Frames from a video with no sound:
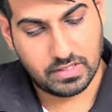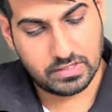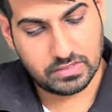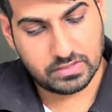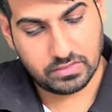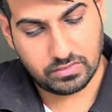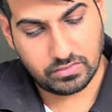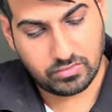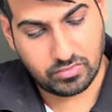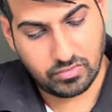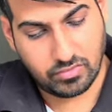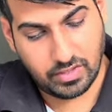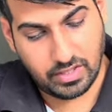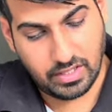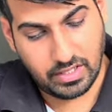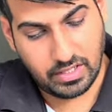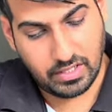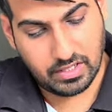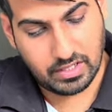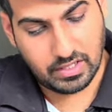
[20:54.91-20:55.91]
So
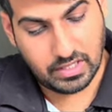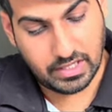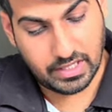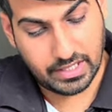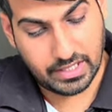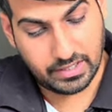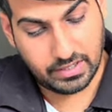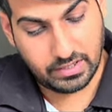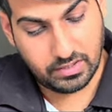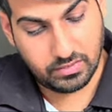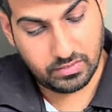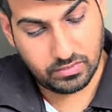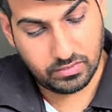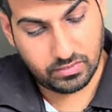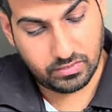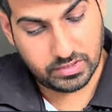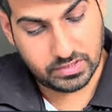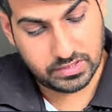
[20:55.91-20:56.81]
3I2